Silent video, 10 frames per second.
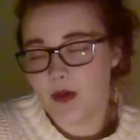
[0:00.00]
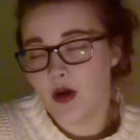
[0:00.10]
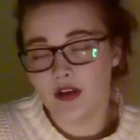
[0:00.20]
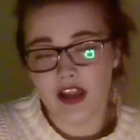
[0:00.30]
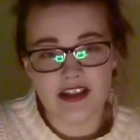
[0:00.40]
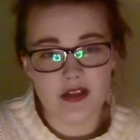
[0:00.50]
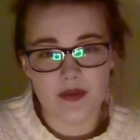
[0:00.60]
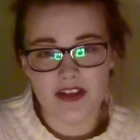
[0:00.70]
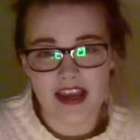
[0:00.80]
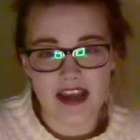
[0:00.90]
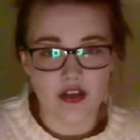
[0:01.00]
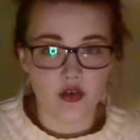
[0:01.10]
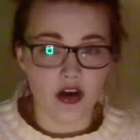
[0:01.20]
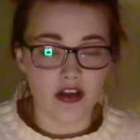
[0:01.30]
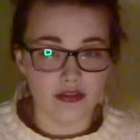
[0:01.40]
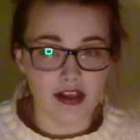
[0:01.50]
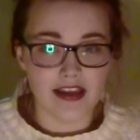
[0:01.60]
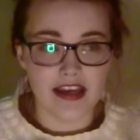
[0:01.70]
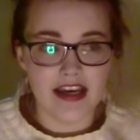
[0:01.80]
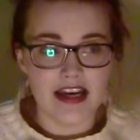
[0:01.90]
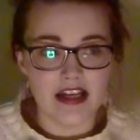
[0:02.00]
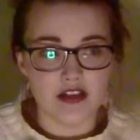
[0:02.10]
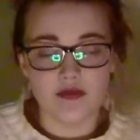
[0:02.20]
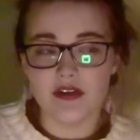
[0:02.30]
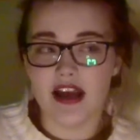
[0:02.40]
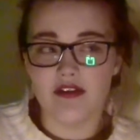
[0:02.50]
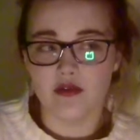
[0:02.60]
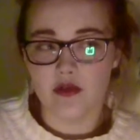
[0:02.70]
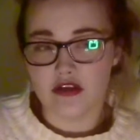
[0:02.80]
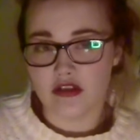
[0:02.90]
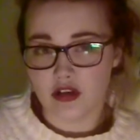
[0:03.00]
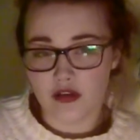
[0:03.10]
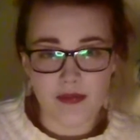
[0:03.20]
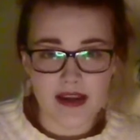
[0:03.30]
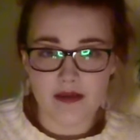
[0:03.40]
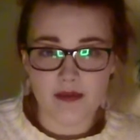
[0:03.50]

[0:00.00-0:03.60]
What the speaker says: oh, it lights up the day, and you kind of like don't really have to wear a lot of makeup,